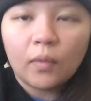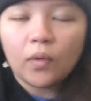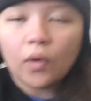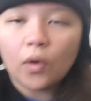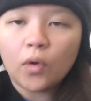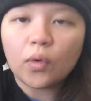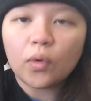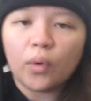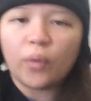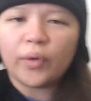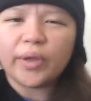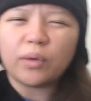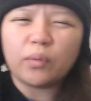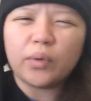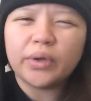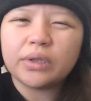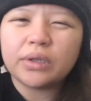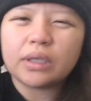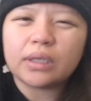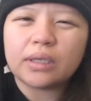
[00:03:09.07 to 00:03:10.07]
Oh yeah,
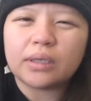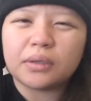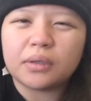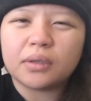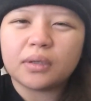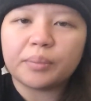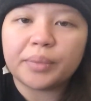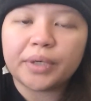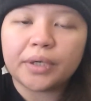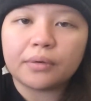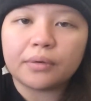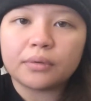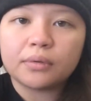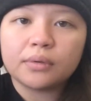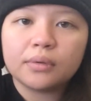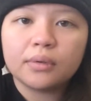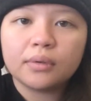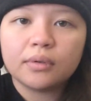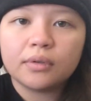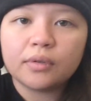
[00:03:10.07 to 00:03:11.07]
one thing about
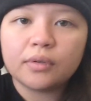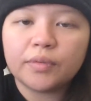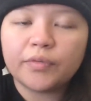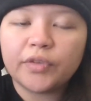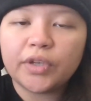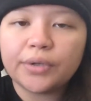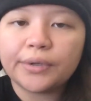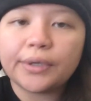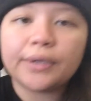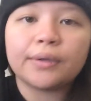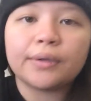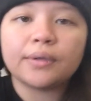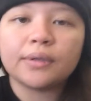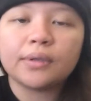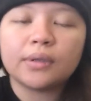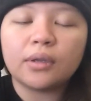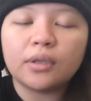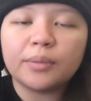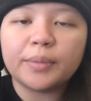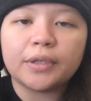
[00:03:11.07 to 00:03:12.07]
feeling
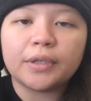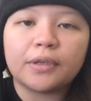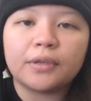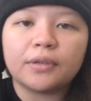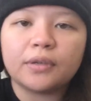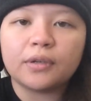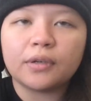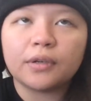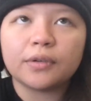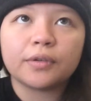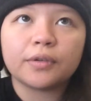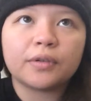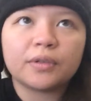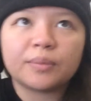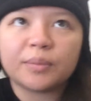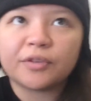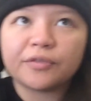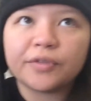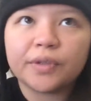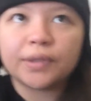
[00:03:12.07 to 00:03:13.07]
limited, another thing
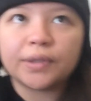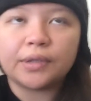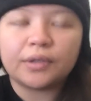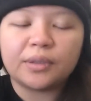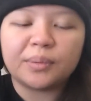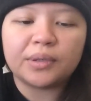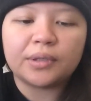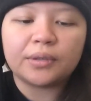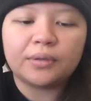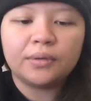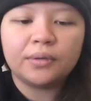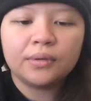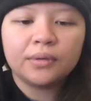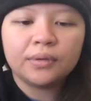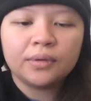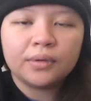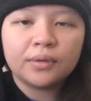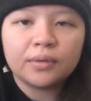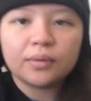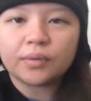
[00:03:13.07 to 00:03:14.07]
about feeling limited
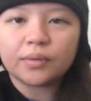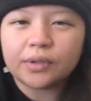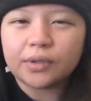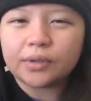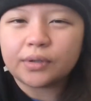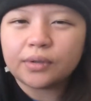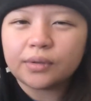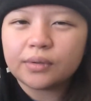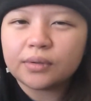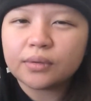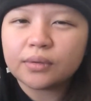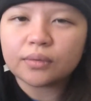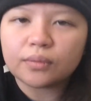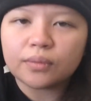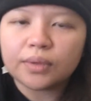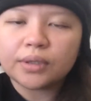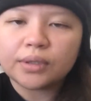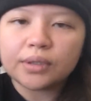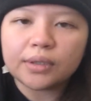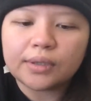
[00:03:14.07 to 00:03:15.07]
with
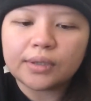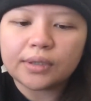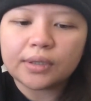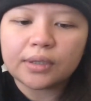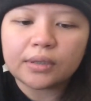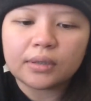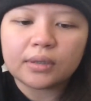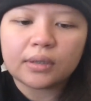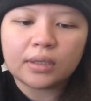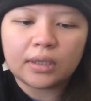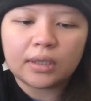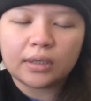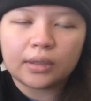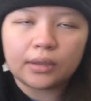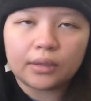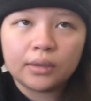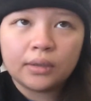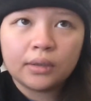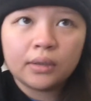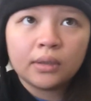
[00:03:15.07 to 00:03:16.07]
syringes is that
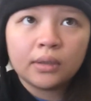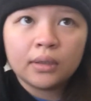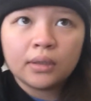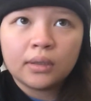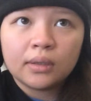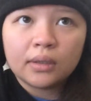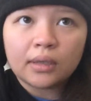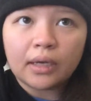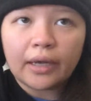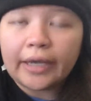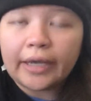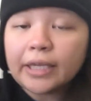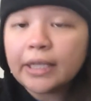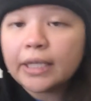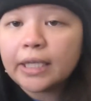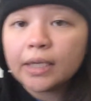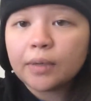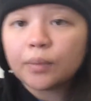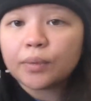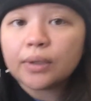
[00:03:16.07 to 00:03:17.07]
I
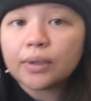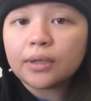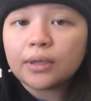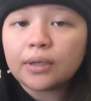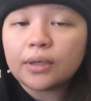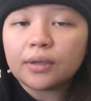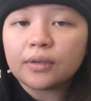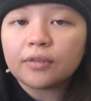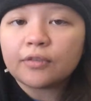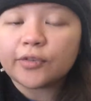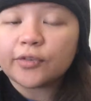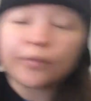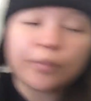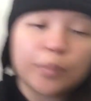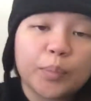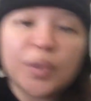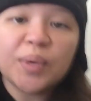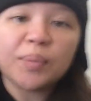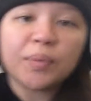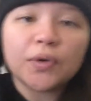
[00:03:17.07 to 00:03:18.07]
can't really, or for
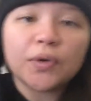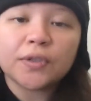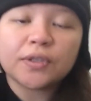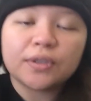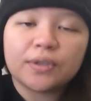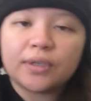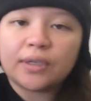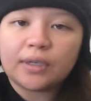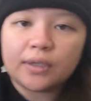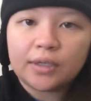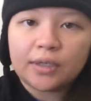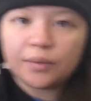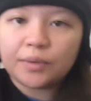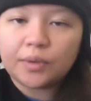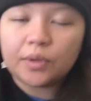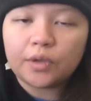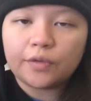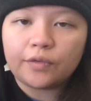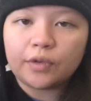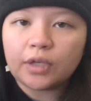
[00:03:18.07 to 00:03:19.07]
me personally, I can't
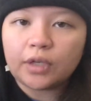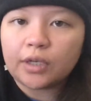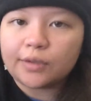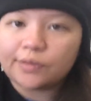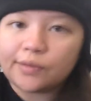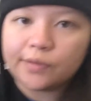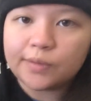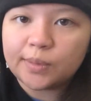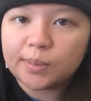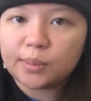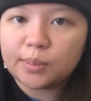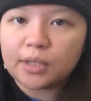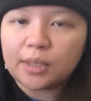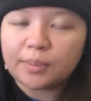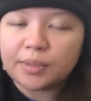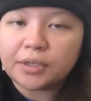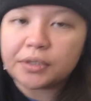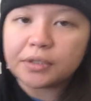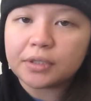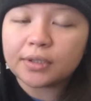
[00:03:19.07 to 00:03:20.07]
really even have that
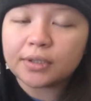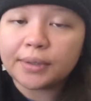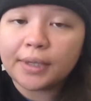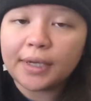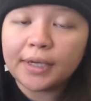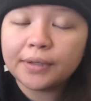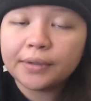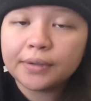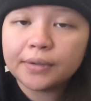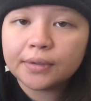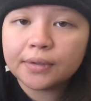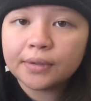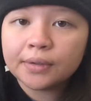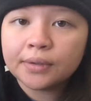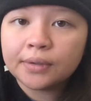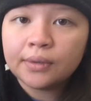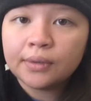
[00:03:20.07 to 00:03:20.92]
many snacks.